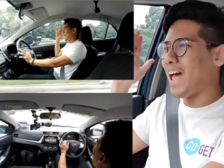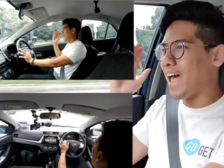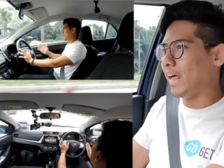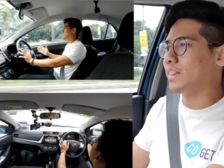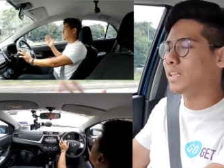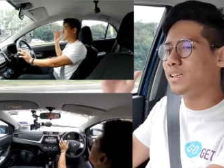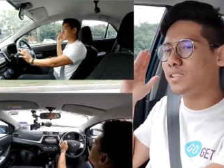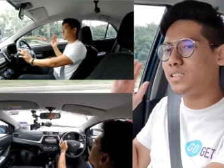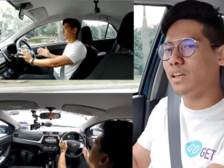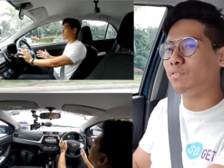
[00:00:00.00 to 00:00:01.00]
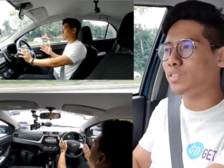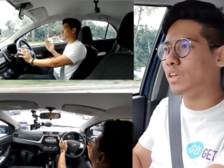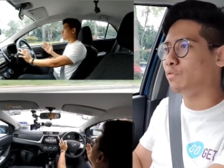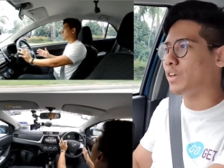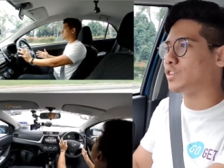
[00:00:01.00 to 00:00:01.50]
and the
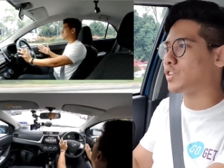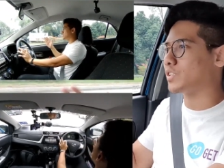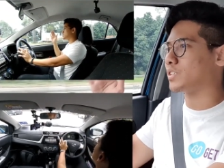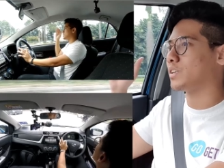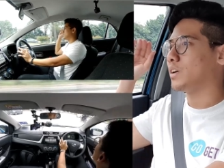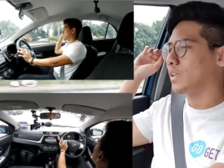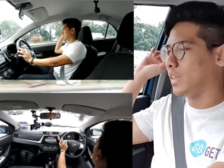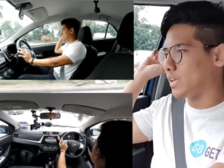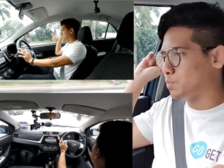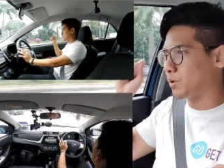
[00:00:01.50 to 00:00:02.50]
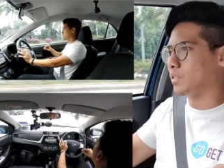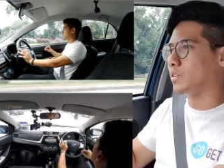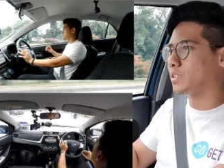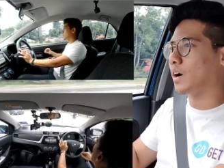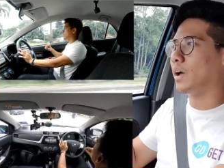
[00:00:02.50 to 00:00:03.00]
safety features that is put into
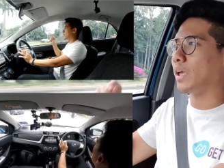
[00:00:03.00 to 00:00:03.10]
this car.